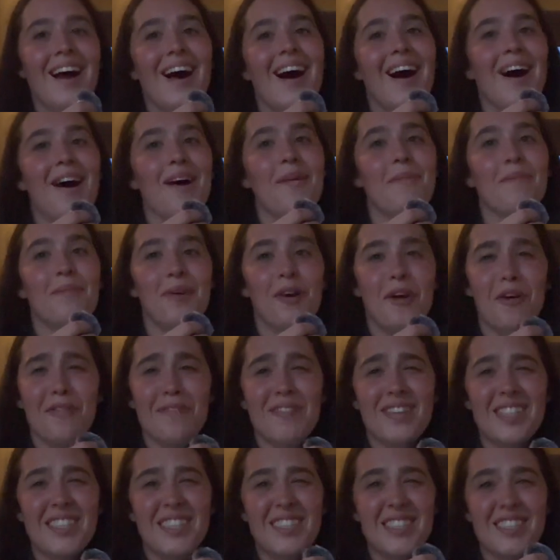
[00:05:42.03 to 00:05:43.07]

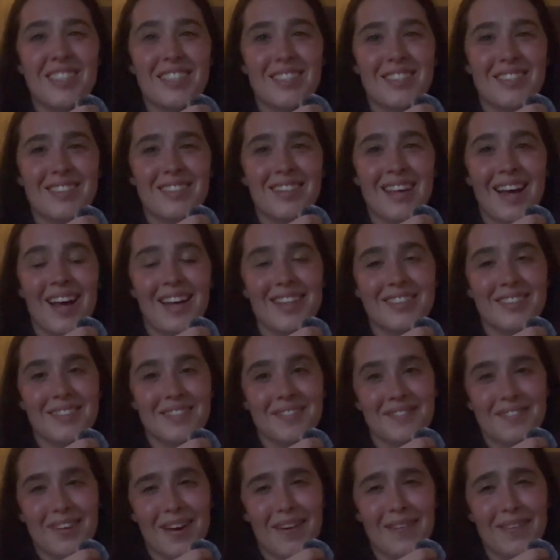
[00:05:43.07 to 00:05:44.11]
Hopefully she
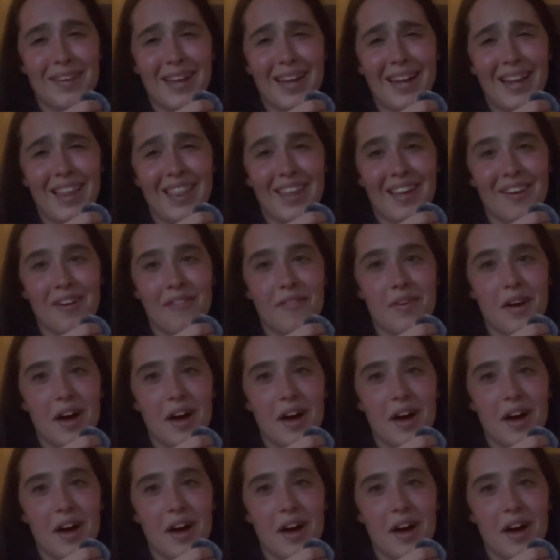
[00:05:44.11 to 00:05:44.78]
hasn't found anything of it.